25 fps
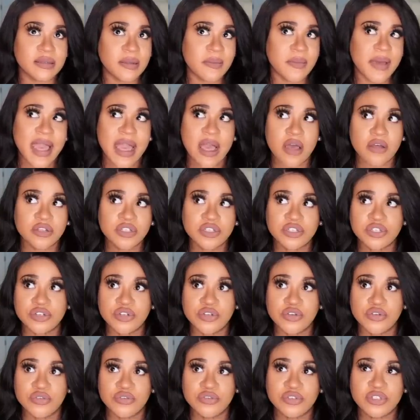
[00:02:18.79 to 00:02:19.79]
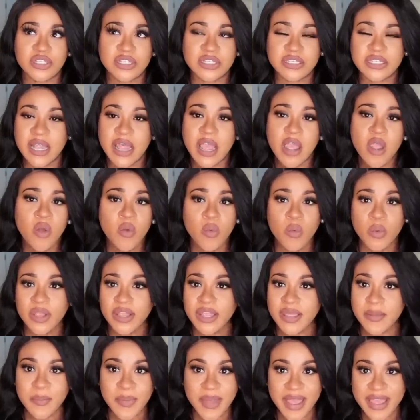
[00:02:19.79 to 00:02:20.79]
some house shoes, just
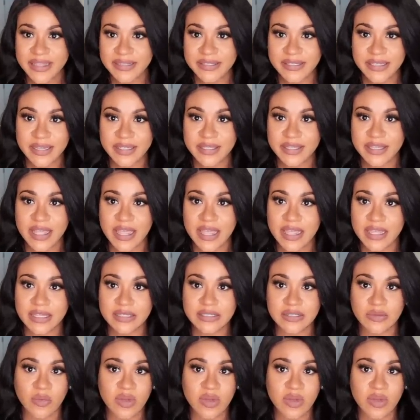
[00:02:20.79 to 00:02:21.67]
really basic things.